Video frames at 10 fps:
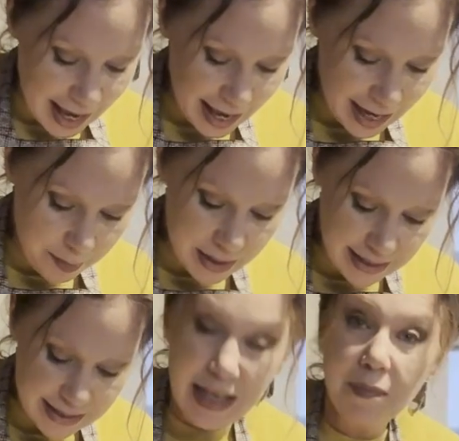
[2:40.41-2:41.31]
and I'm
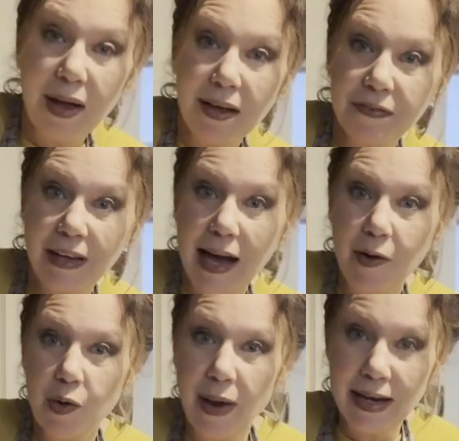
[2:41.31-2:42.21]
mixing in my
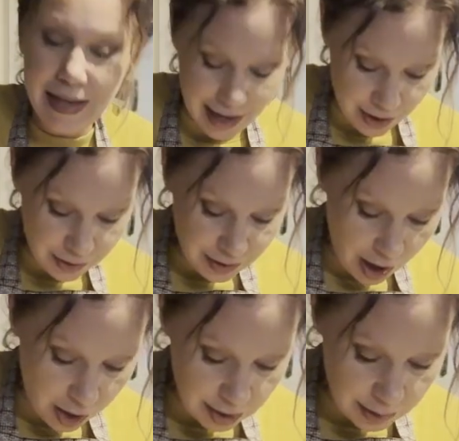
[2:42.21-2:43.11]
flour right now,
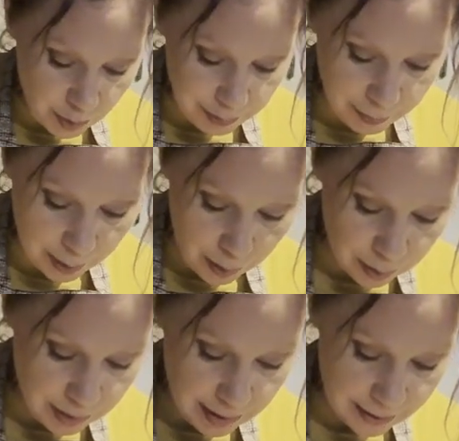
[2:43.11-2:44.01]
all in one bowl.